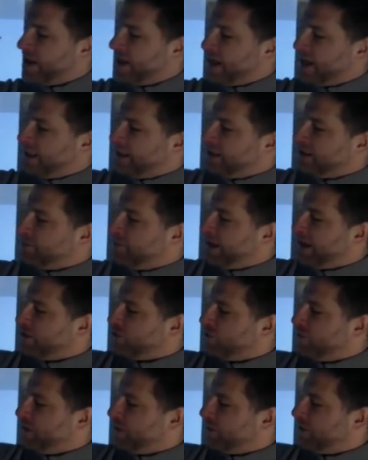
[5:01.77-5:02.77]
And this
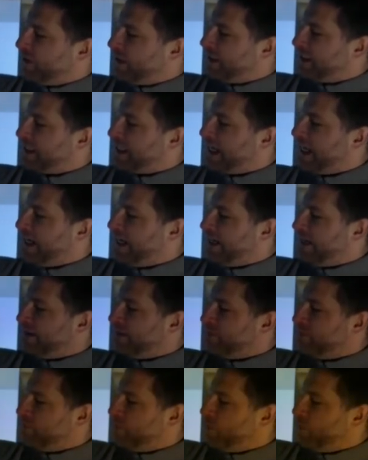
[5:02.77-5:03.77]
micro mirror is scanning
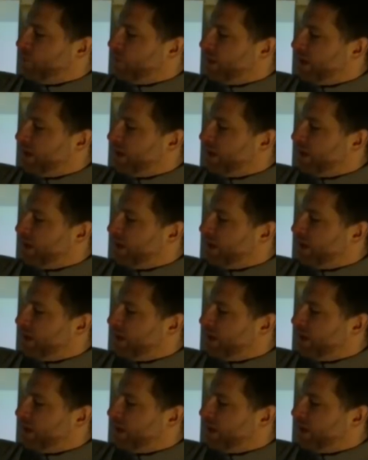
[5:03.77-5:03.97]
both